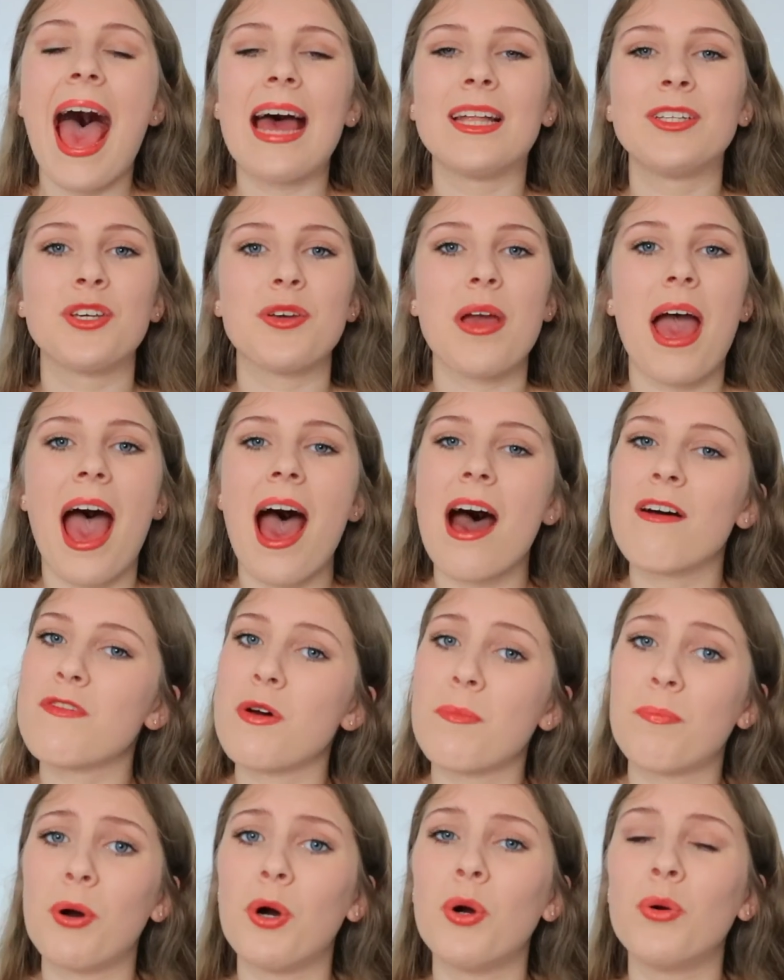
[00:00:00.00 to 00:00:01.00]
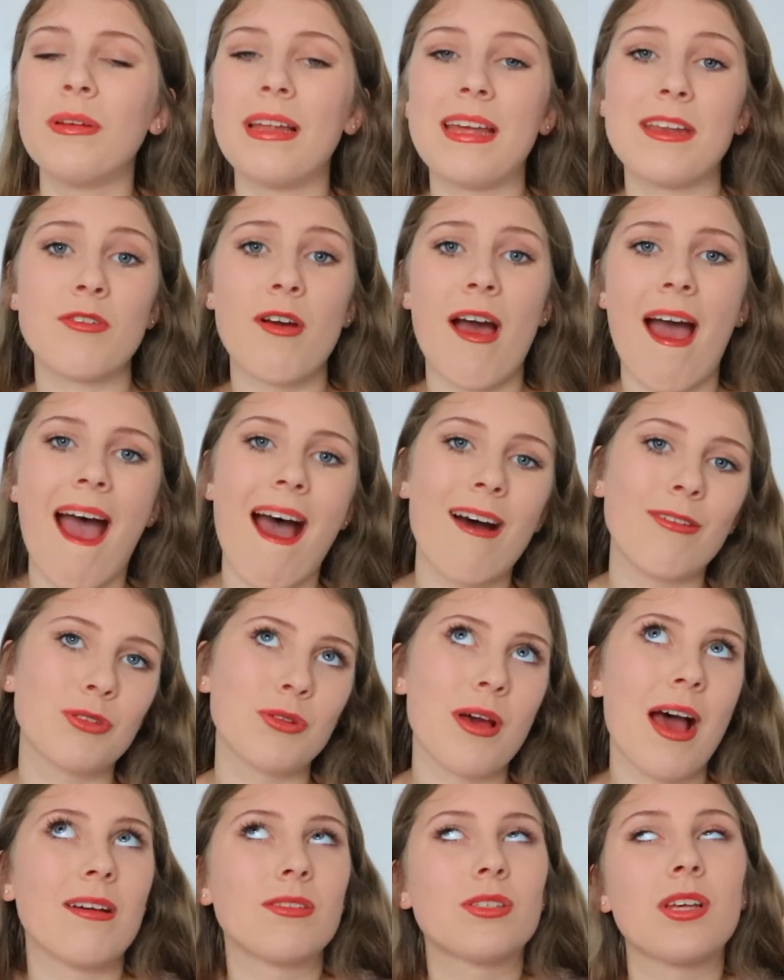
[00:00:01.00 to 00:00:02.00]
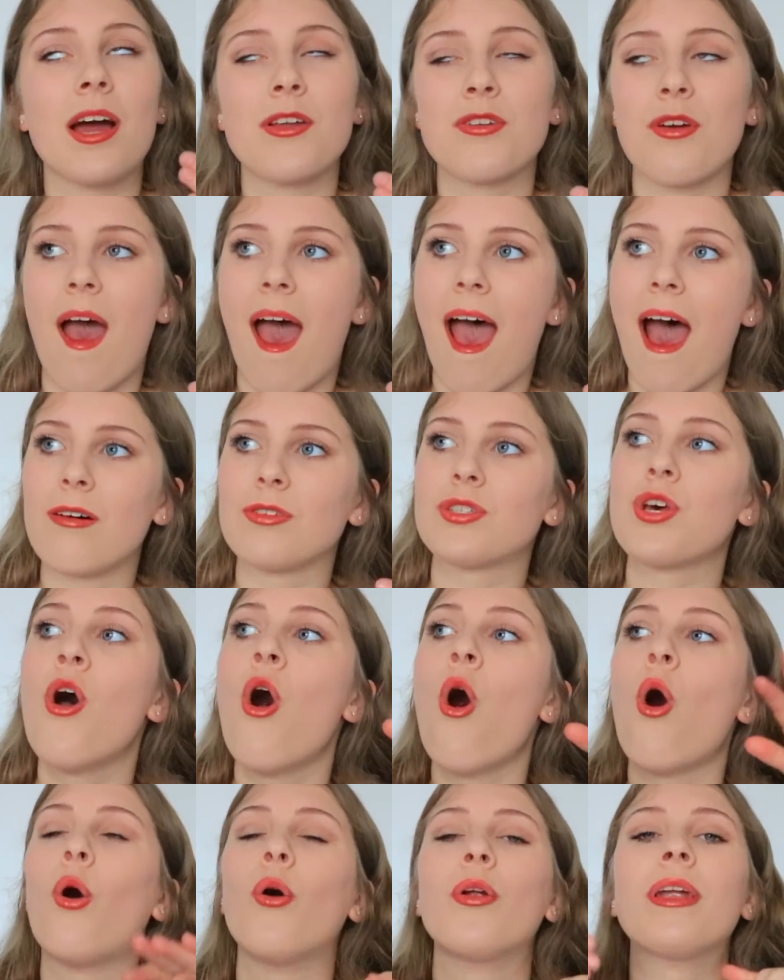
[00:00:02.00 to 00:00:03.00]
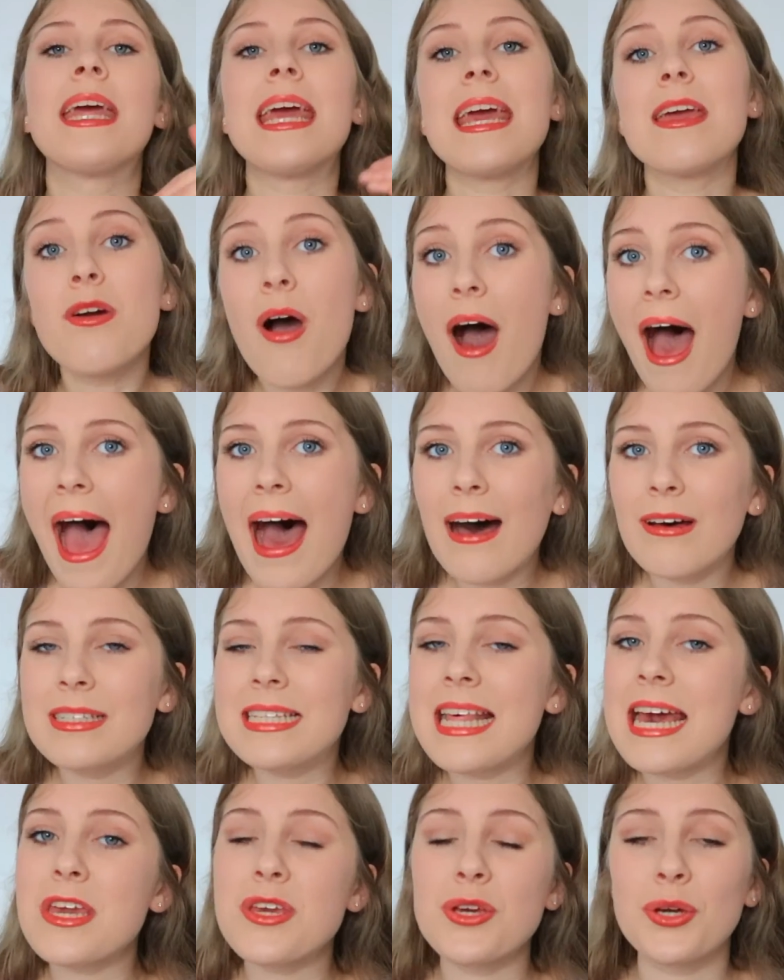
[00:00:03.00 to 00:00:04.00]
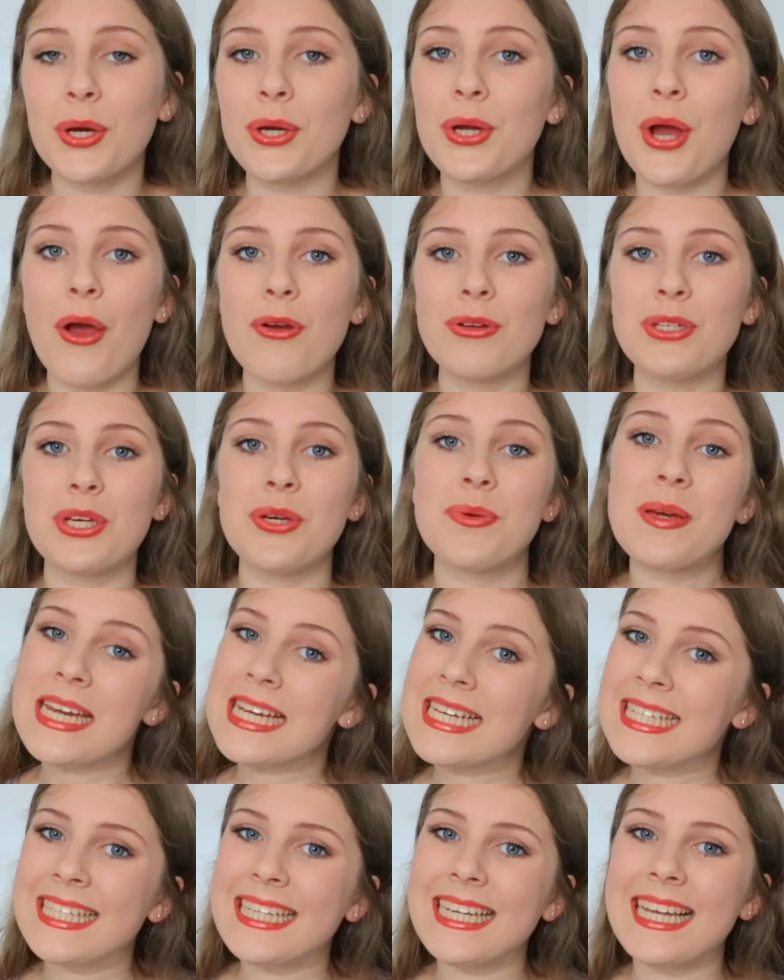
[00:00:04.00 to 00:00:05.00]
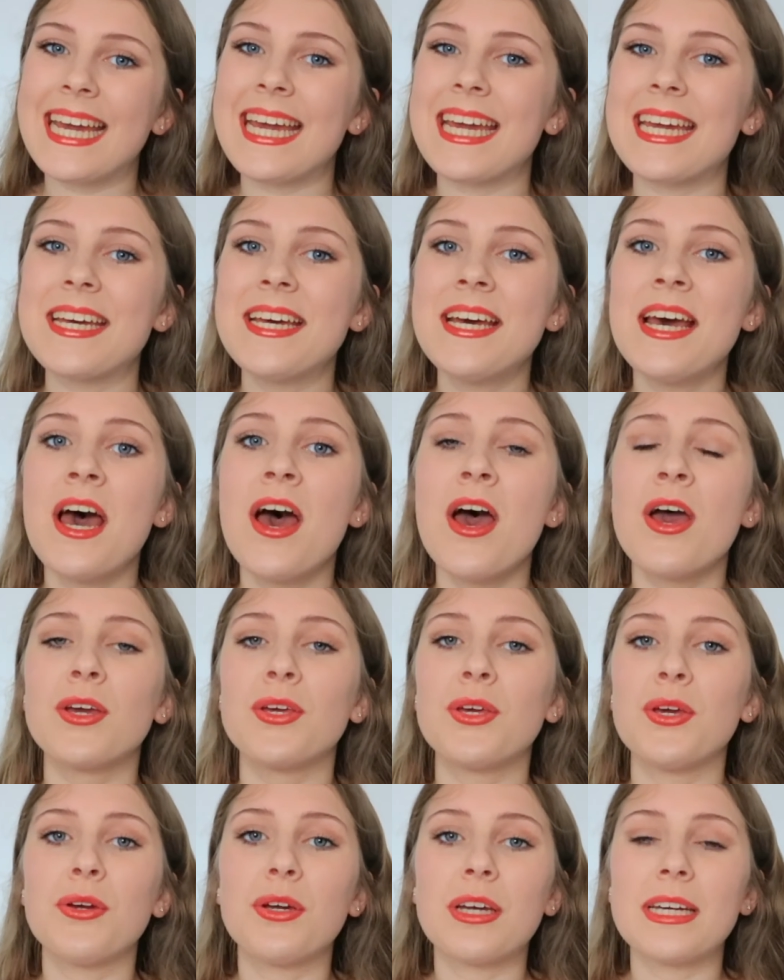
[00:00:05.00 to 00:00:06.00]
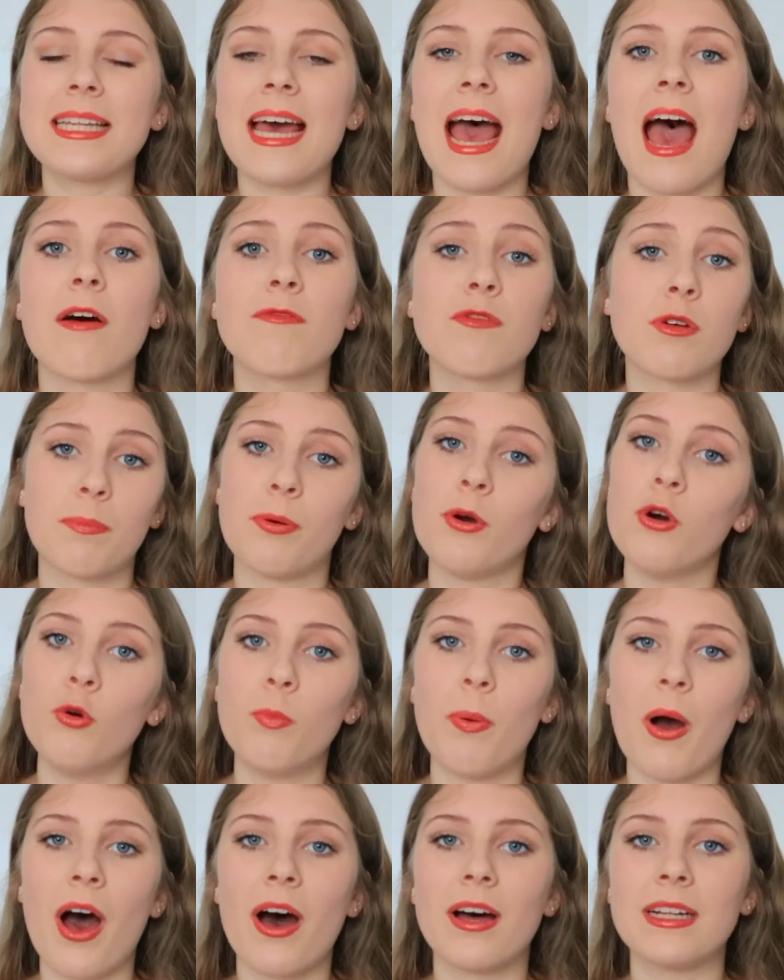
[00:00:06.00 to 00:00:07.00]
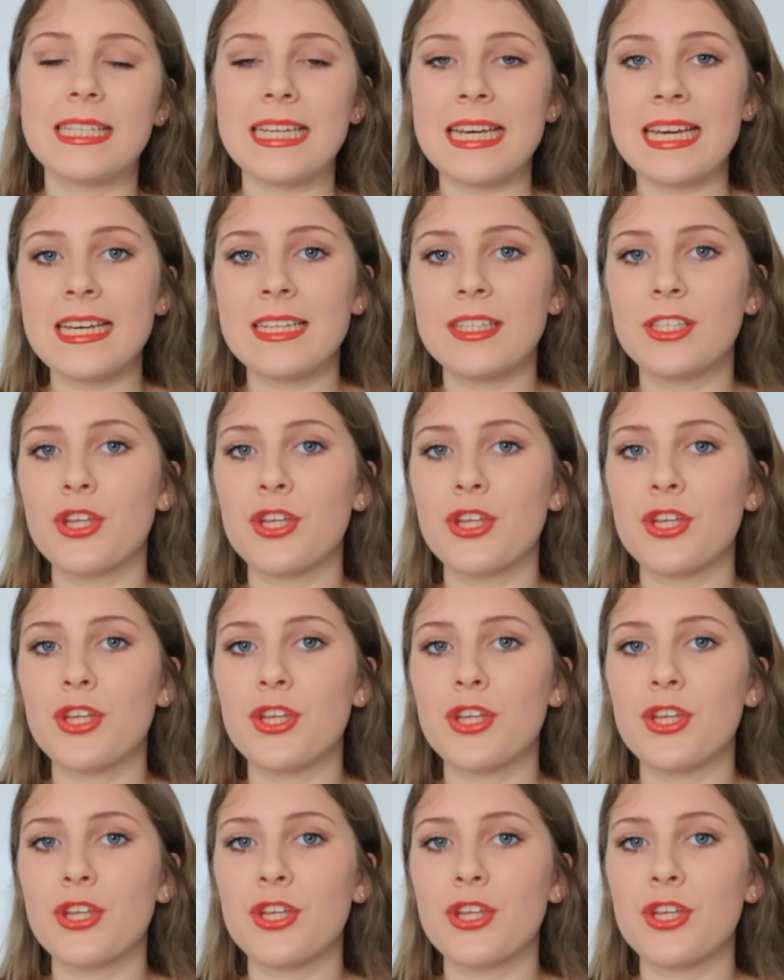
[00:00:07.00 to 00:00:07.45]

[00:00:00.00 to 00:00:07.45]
and you have a pool in your house or outside your house or near your house that you could go to easily, you could have a pool party.